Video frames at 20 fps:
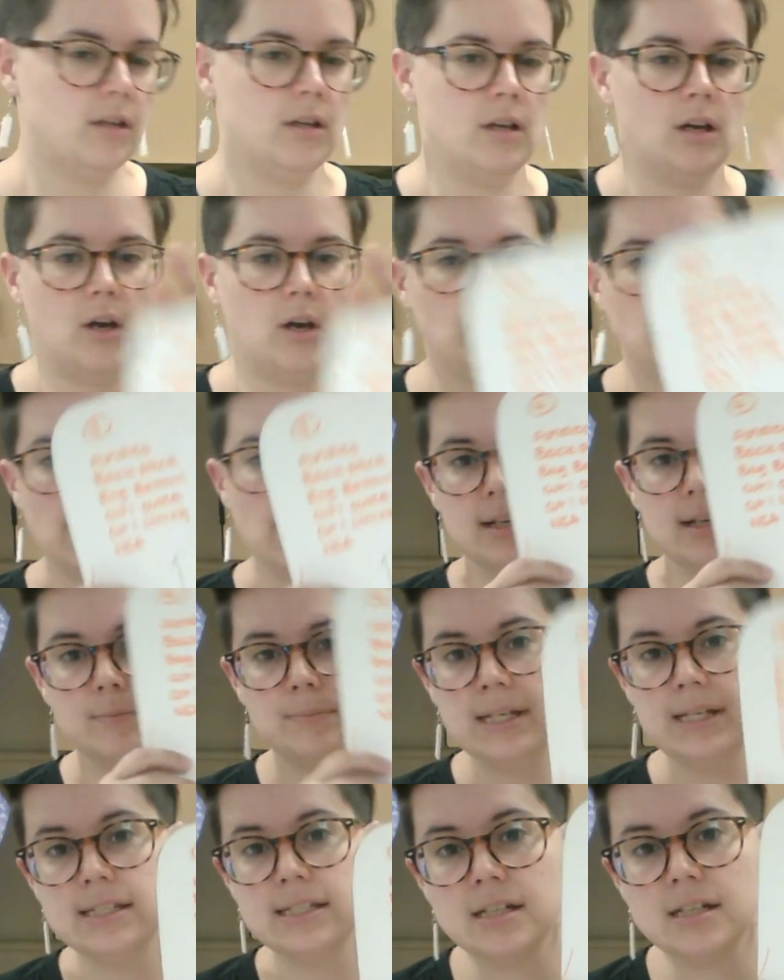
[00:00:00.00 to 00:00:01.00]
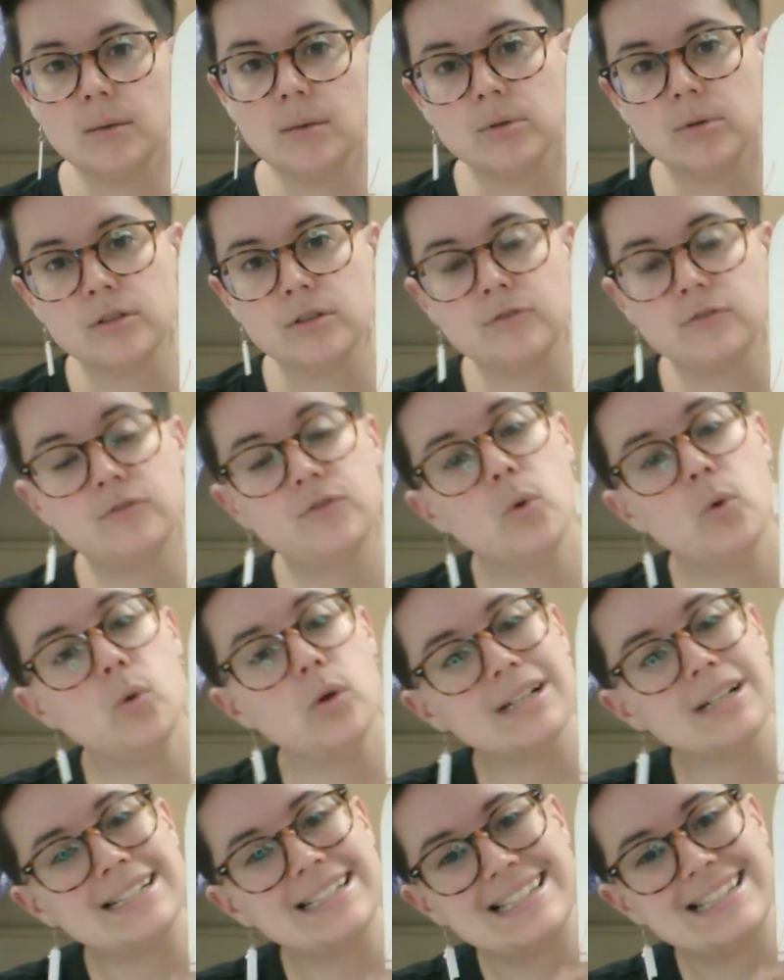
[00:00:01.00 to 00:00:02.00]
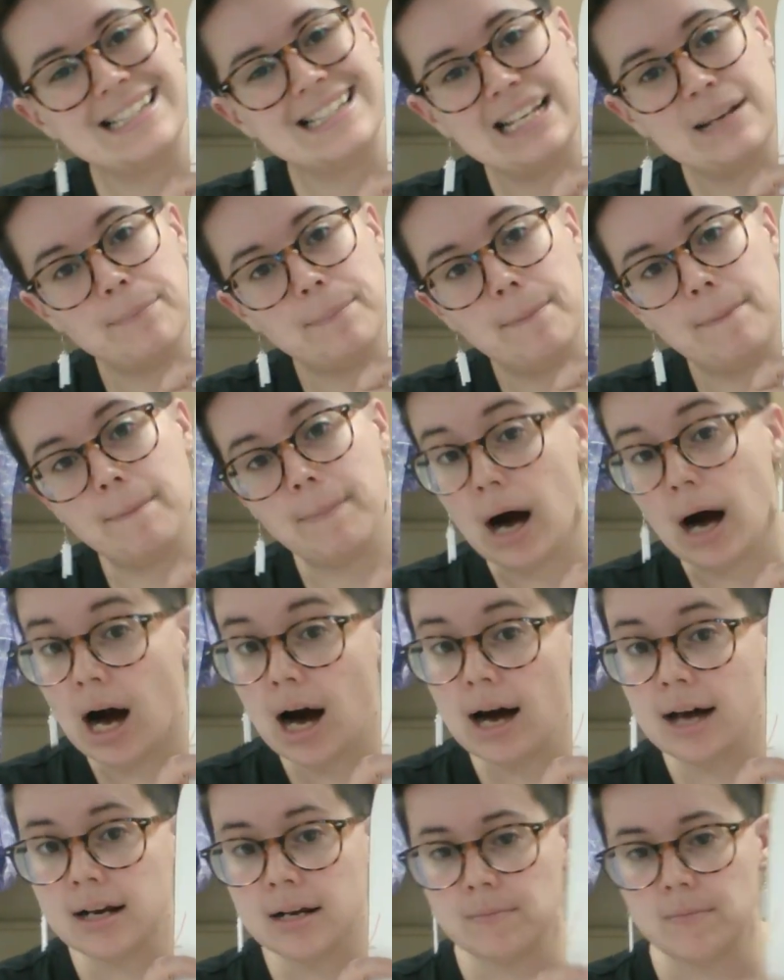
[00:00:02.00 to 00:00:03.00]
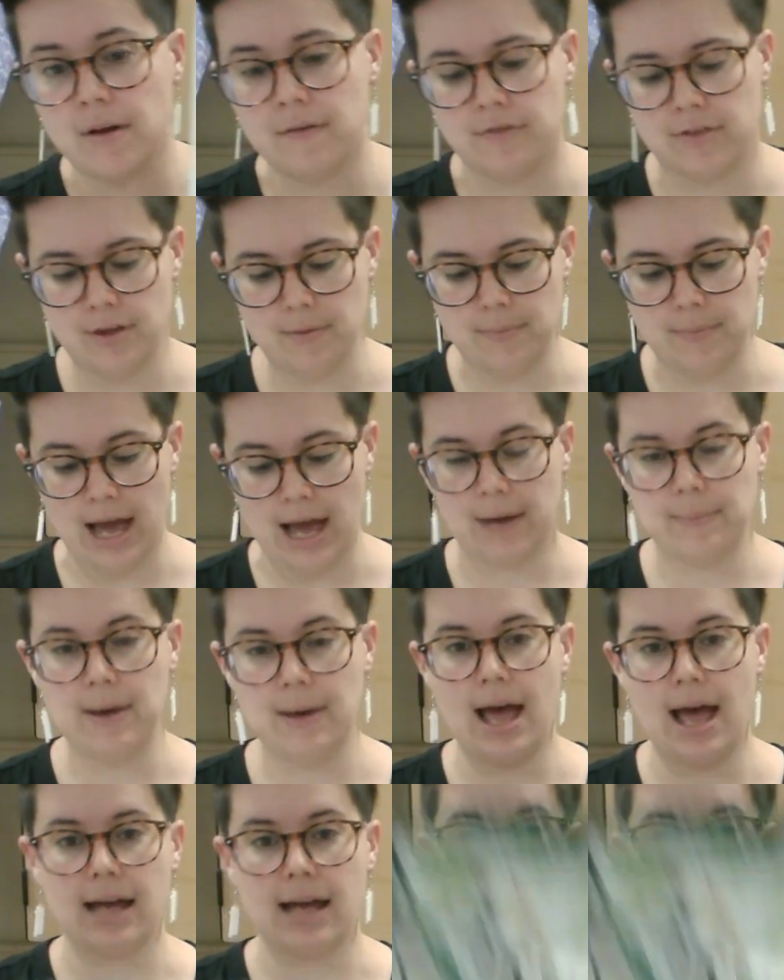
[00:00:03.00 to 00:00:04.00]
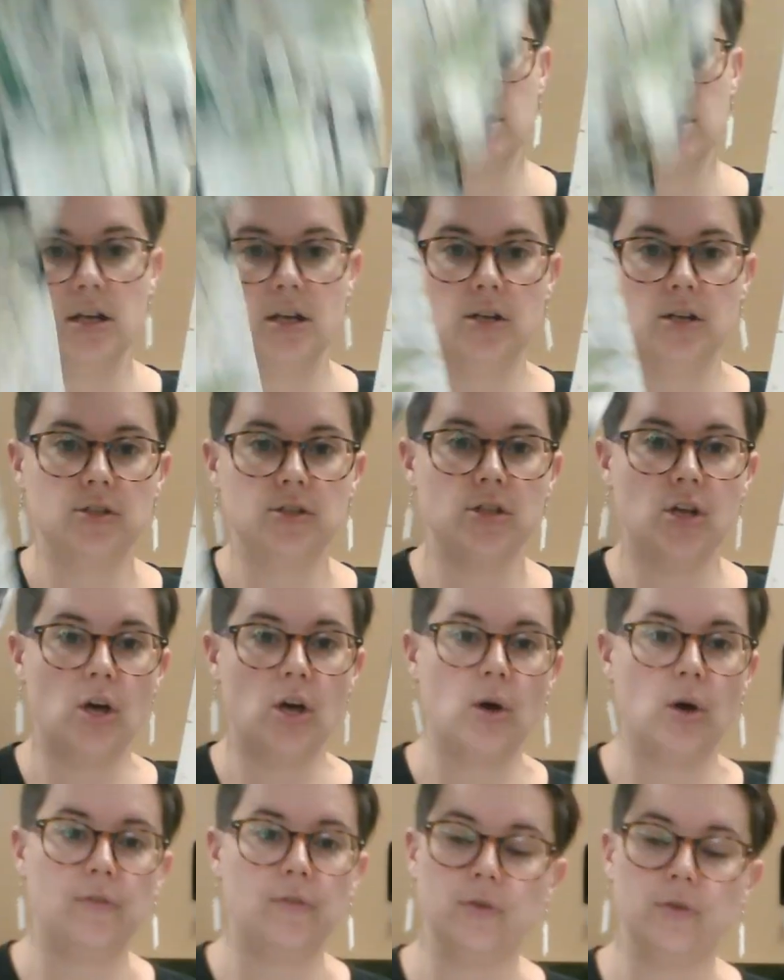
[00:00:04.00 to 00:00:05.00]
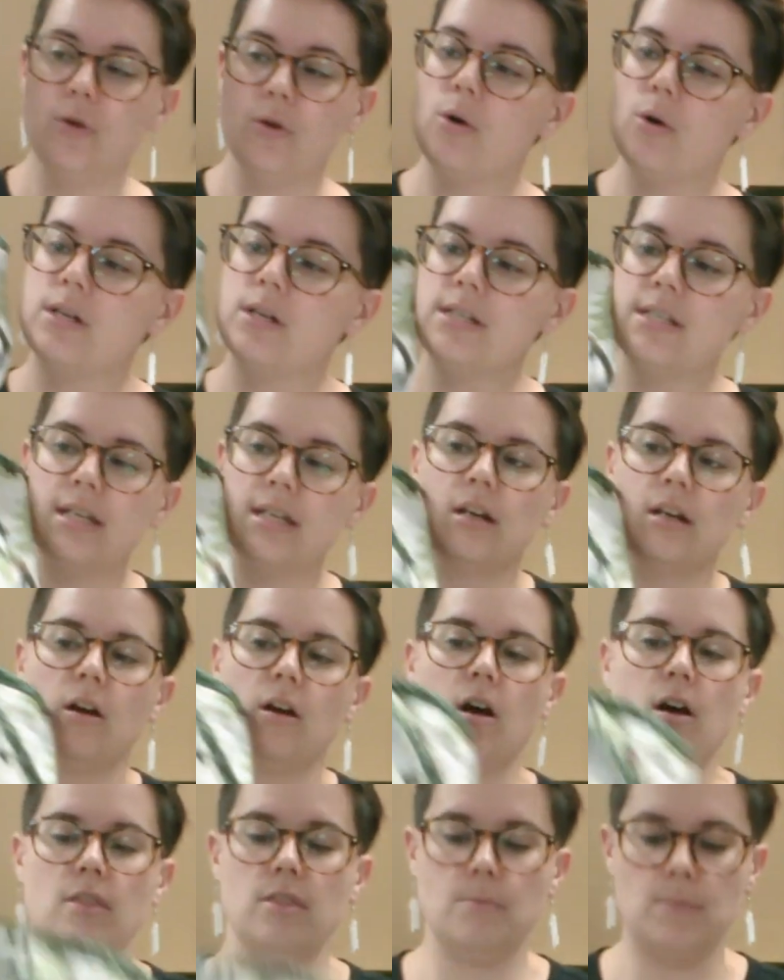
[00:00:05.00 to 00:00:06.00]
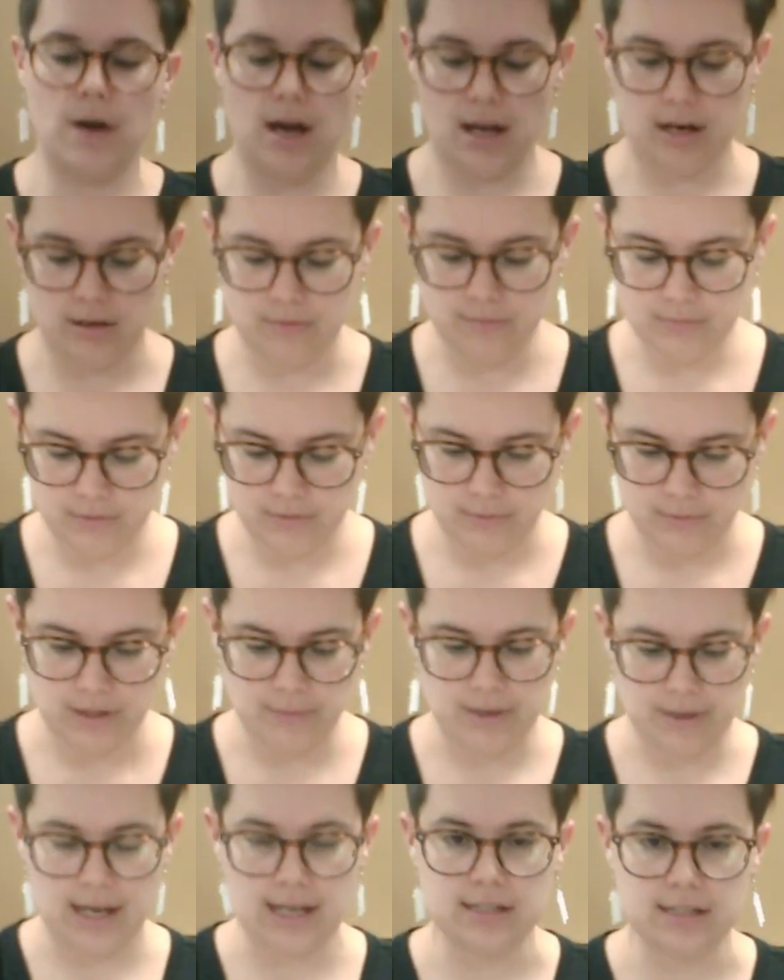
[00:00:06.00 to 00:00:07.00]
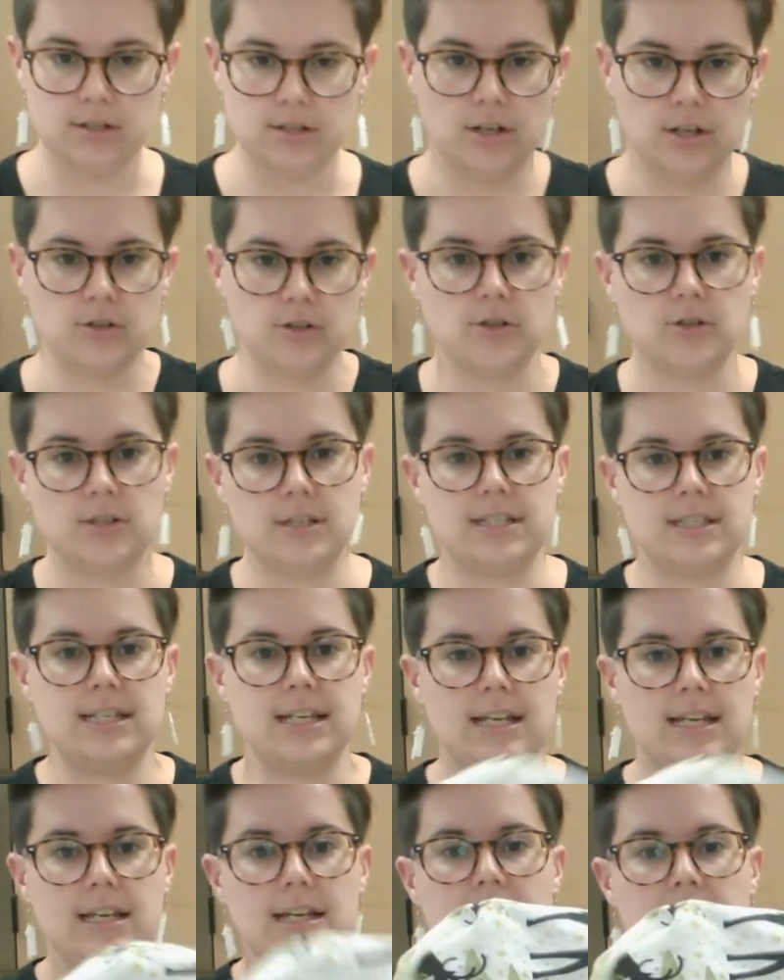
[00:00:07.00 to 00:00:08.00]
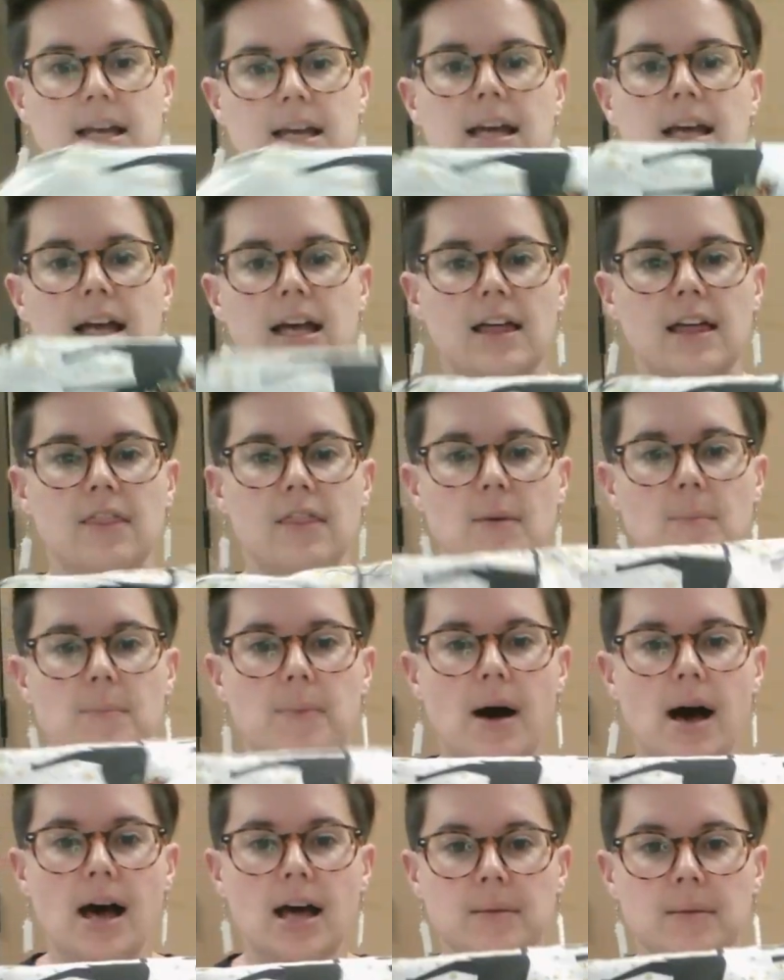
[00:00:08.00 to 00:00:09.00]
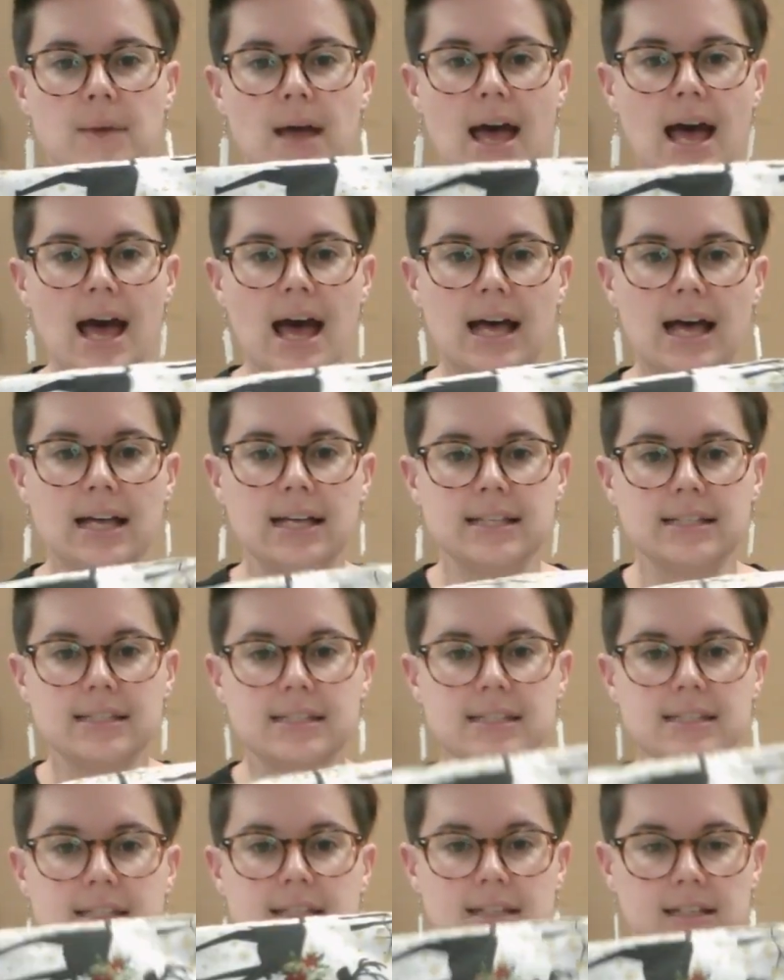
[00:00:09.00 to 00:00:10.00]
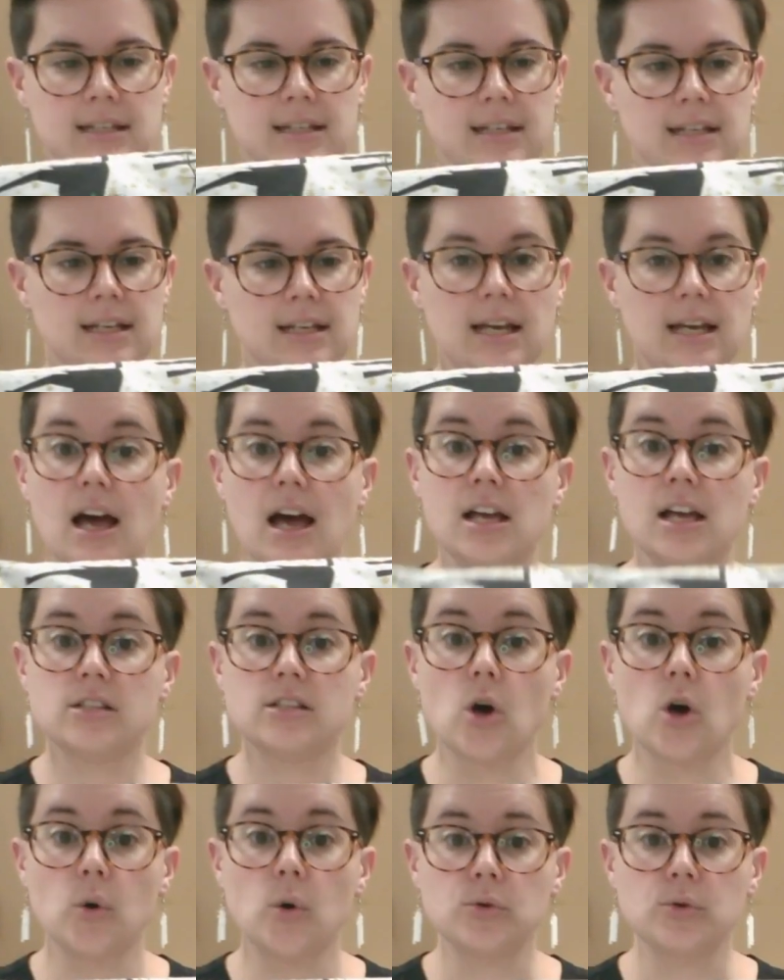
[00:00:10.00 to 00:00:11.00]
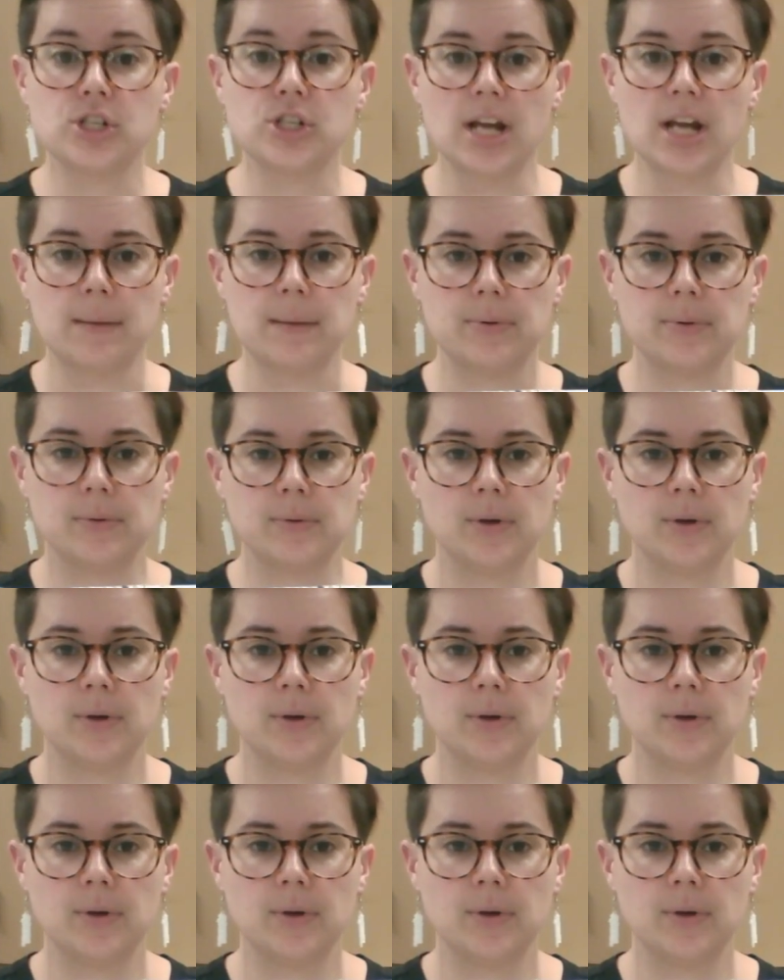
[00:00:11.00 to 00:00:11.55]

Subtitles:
All right, piece number 4 is the bottom of the backpack. So if you notice here on the bottom, get my hands in here so you can see, the bottom has its own shape.